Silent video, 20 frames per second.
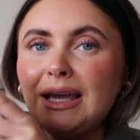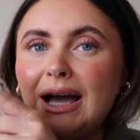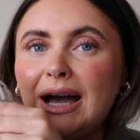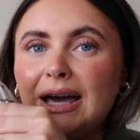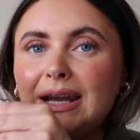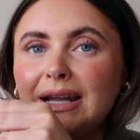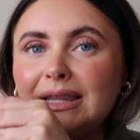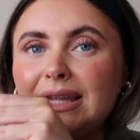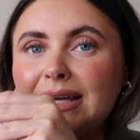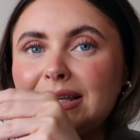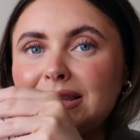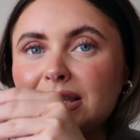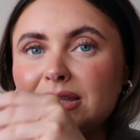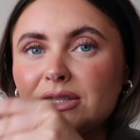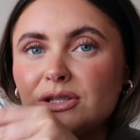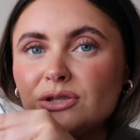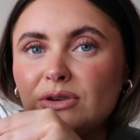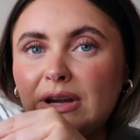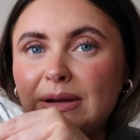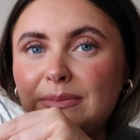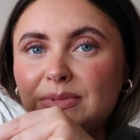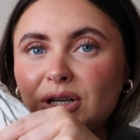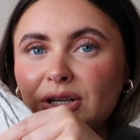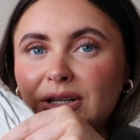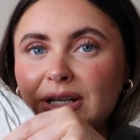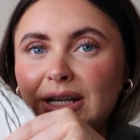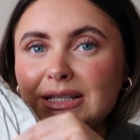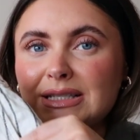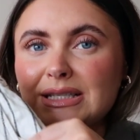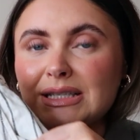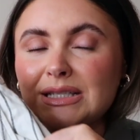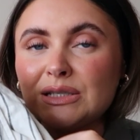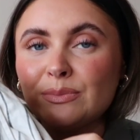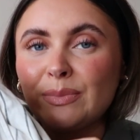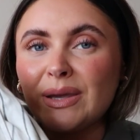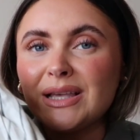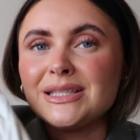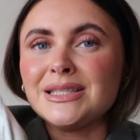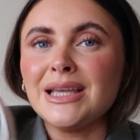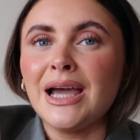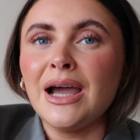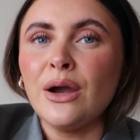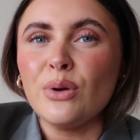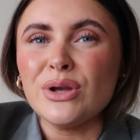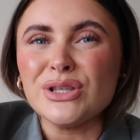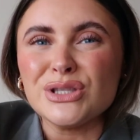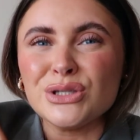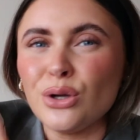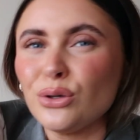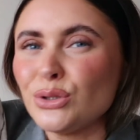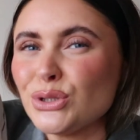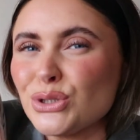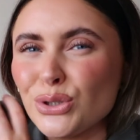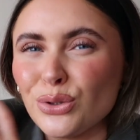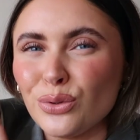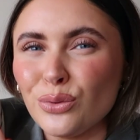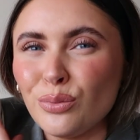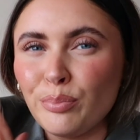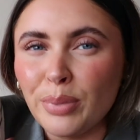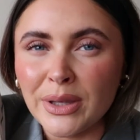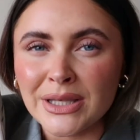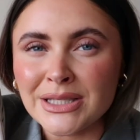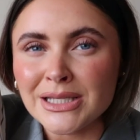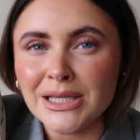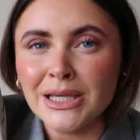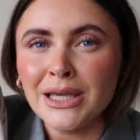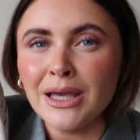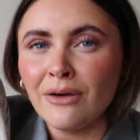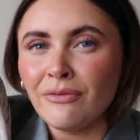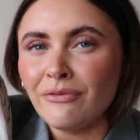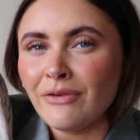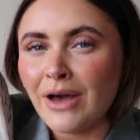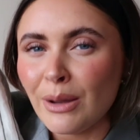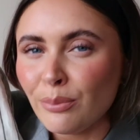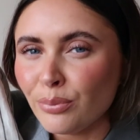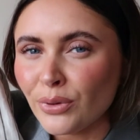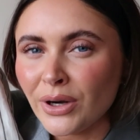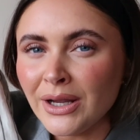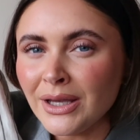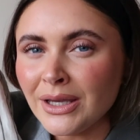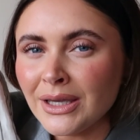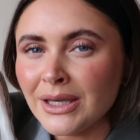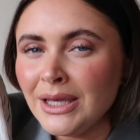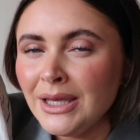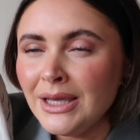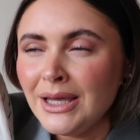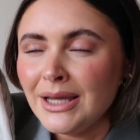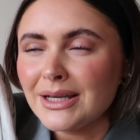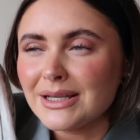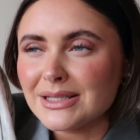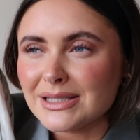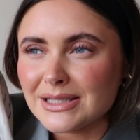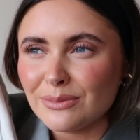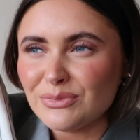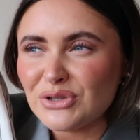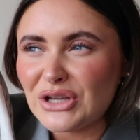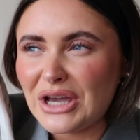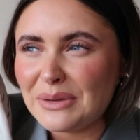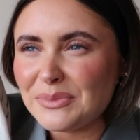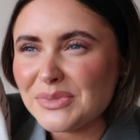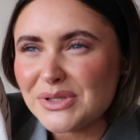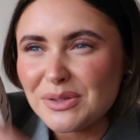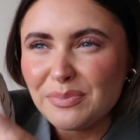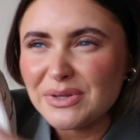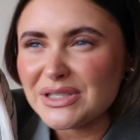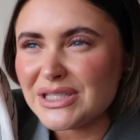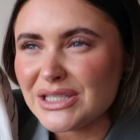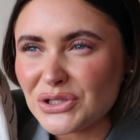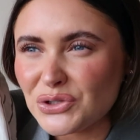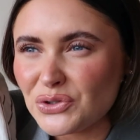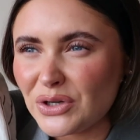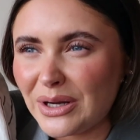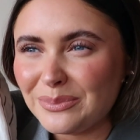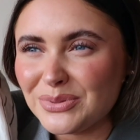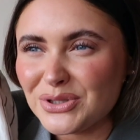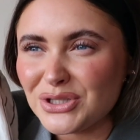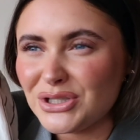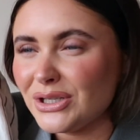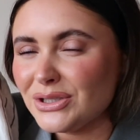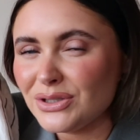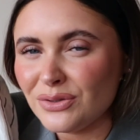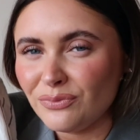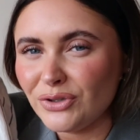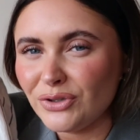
And I like that the stripes are nicely spaced out. It's not too busy a fabric, because sometimes the busy stripes doesn't